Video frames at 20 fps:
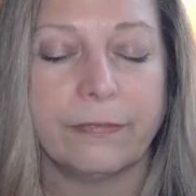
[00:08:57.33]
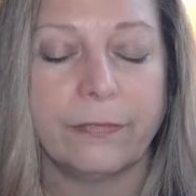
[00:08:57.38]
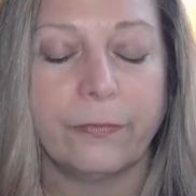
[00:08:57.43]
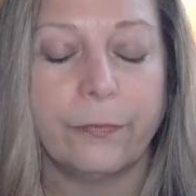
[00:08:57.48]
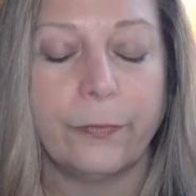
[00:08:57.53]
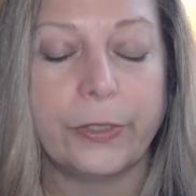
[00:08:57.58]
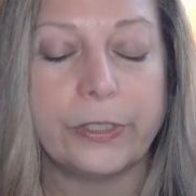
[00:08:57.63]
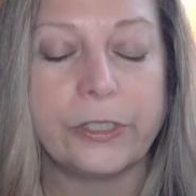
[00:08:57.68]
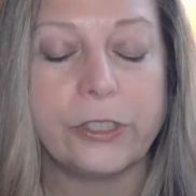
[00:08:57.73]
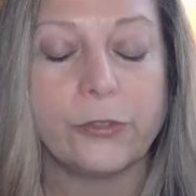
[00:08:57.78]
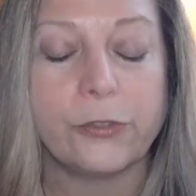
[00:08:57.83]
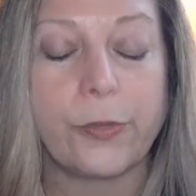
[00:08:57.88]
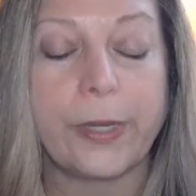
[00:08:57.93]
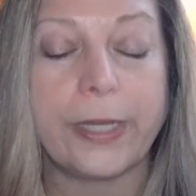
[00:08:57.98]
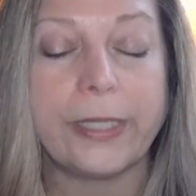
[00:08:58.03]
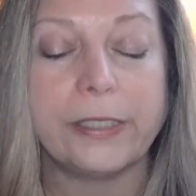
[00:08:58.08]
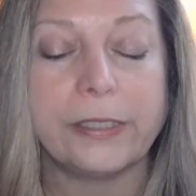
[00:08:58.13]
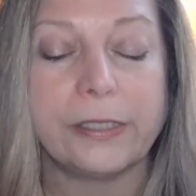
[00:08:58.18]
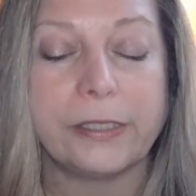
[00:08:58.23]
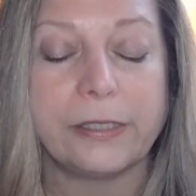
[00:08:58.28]
What
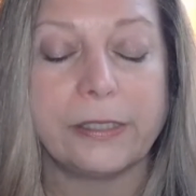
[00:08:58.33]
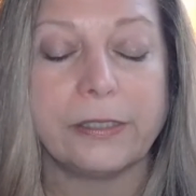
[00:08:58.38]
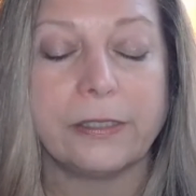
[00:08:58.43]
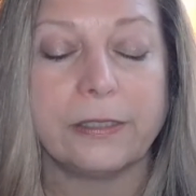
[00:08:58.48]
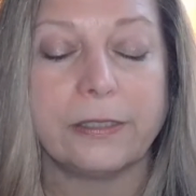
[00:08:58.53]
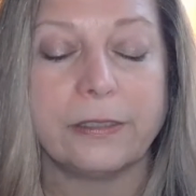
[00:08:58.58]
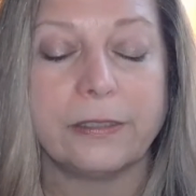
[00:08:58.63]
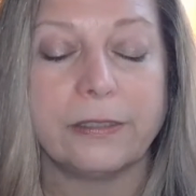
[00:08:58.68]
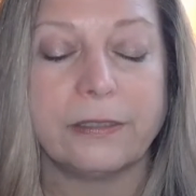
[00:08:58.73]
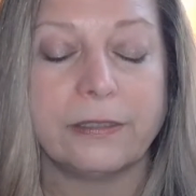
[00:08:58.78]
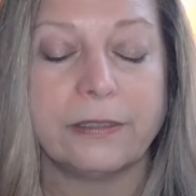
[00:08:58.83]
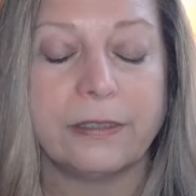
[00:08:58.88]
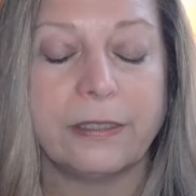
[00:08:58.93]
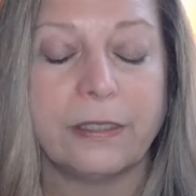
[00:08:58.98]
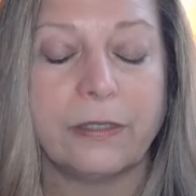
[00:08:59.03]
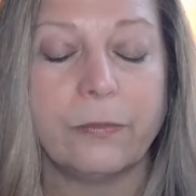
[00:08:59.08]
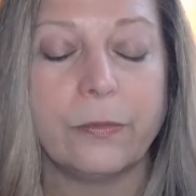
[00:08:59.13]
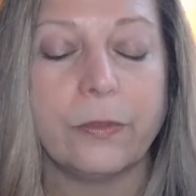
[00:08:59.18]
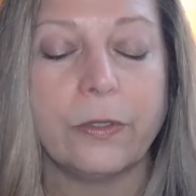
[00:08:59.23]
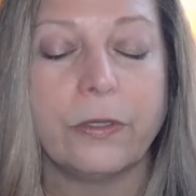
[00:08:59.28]
strengths
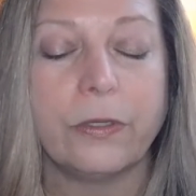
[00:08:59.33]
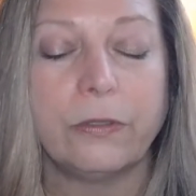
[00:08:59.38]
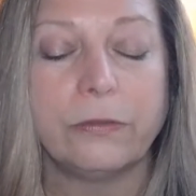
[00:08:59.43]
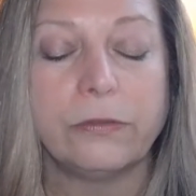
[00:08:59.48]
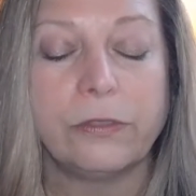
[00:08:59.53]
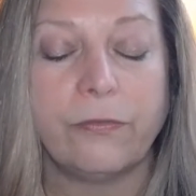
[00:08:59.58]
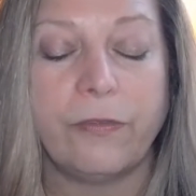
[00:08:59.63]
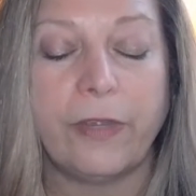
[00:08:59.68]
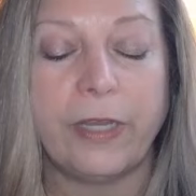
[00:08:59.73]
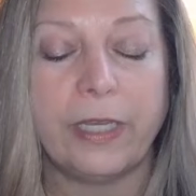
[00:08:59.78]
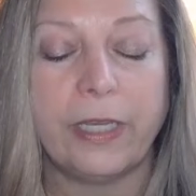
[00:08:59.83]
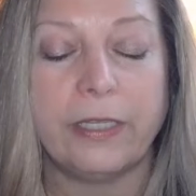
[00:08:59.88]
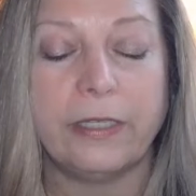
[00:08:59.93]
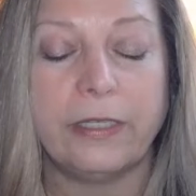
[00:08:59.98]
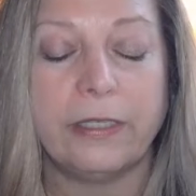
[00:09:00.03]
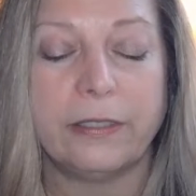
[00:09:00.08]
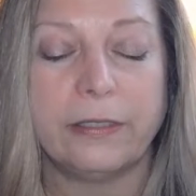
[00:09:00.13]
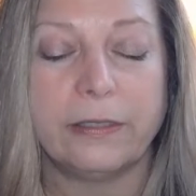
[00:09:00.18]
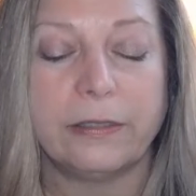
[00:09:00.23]
were cultivated?